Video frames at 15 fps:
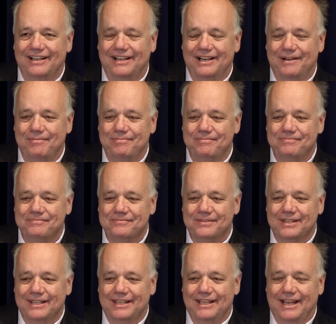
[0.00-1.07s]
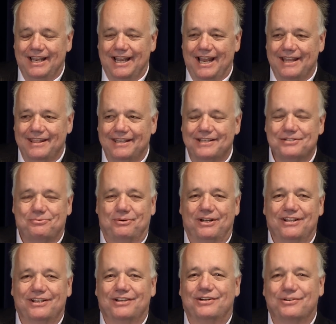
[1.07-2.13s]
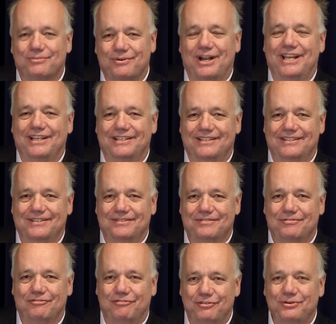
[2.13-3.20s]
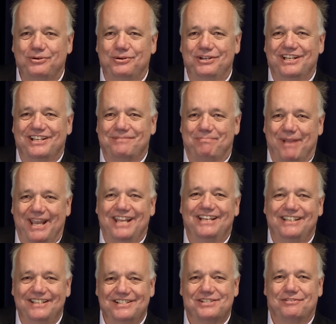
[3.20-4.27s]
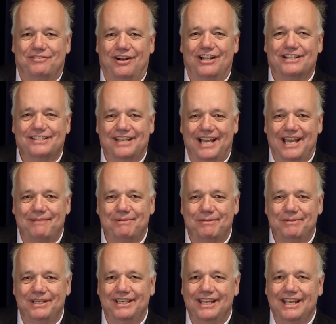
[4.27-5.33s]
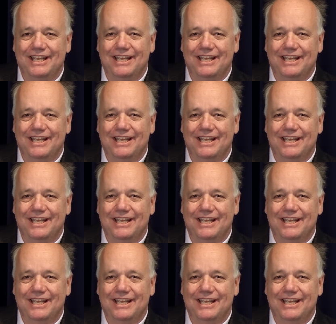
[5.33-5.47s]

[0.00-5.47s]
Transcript: um, I think is one of the great food paintings of all time. I mean,